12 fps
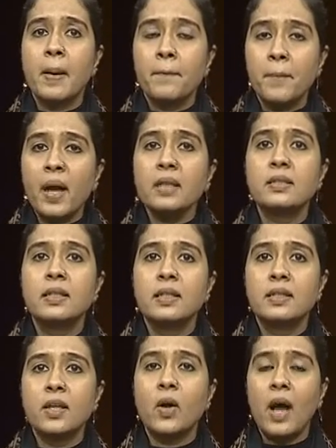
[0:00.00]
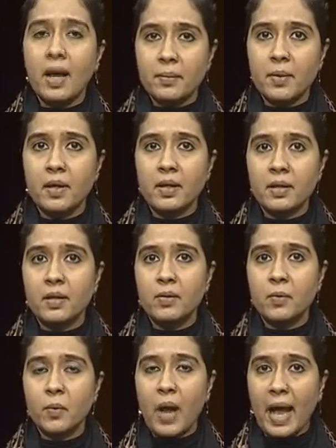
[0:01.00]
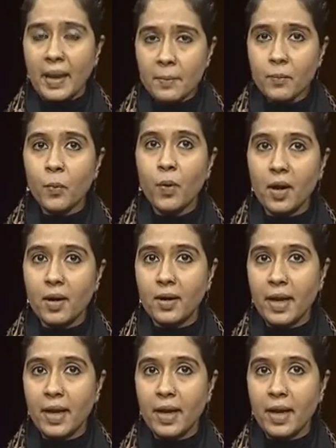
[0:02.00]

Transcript: But now I'm